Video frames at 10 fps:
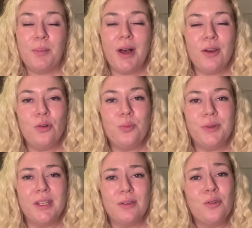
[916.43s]
But I
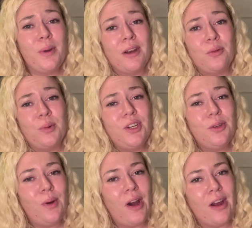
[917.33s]
hope that no matter where
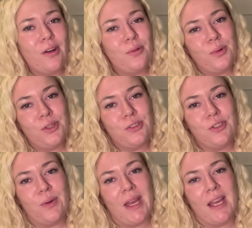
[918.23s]
you are or what you're
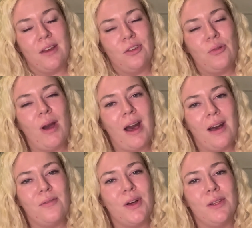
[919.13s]
doing, you
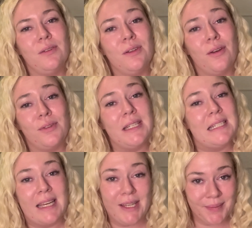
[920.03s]
have a lovely
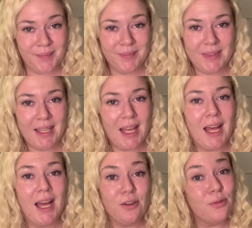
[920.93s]
day
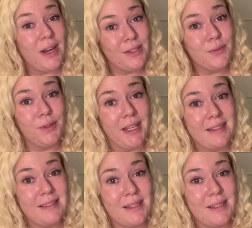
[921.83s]
and a restful night's